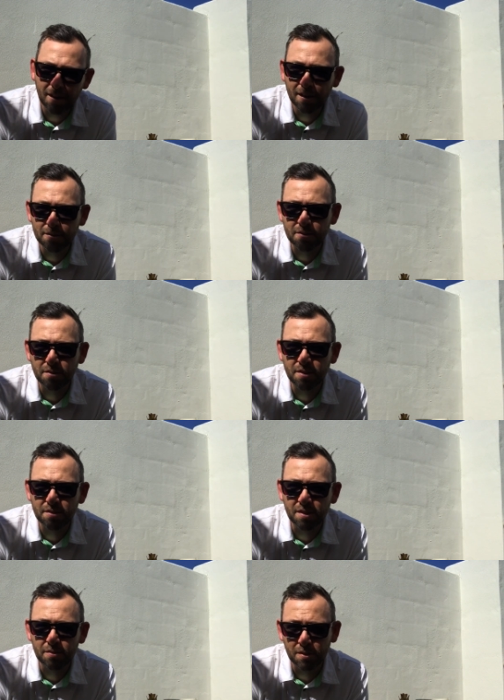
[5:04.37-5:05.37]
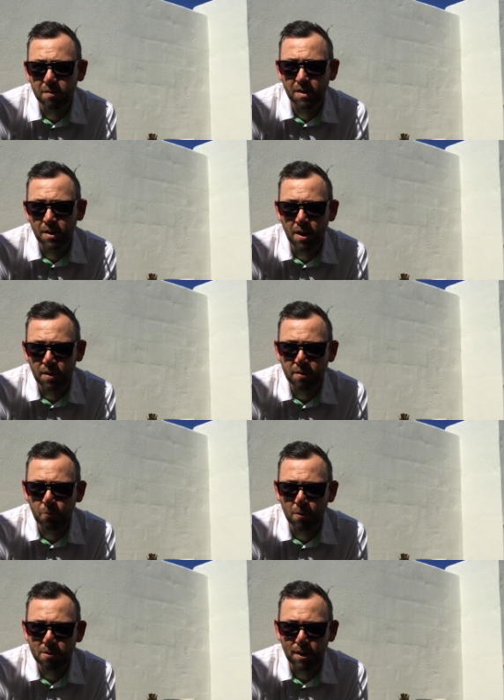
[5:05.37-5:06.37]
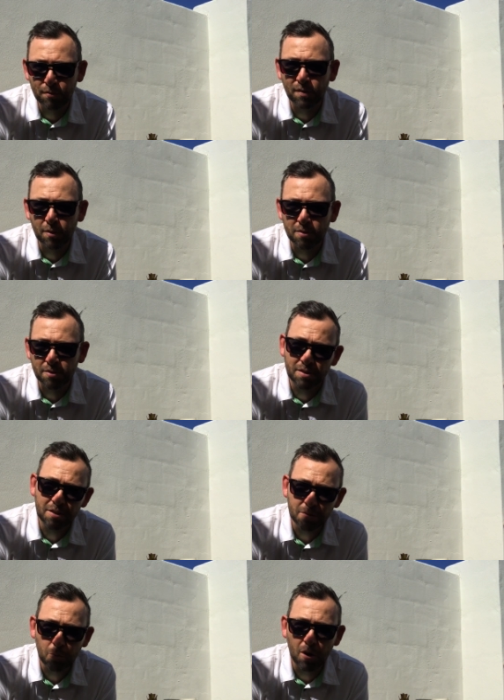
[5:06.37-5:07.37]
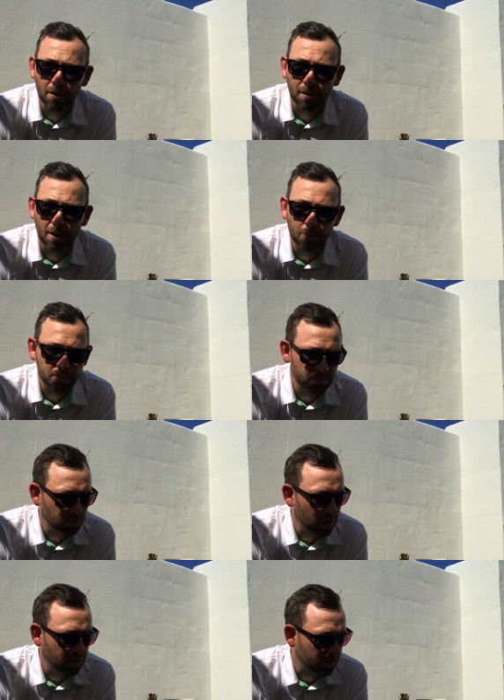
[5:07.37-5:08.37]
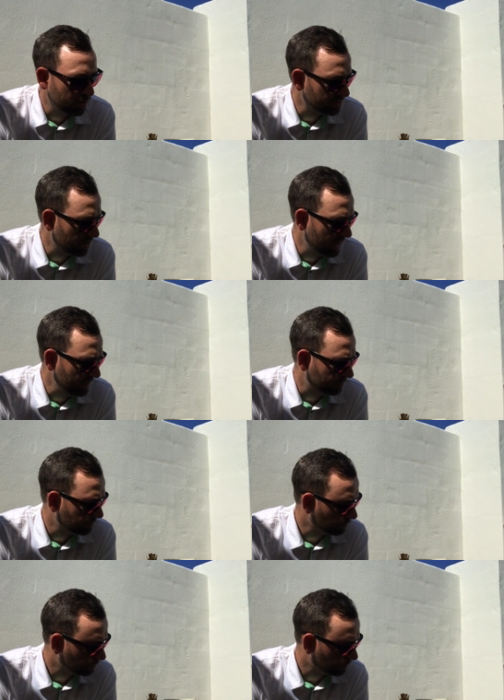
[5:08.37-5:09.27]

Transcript: uh, statistic that, and, and, that's why I'm so focused on it. It's the goals, one of the goals that I have.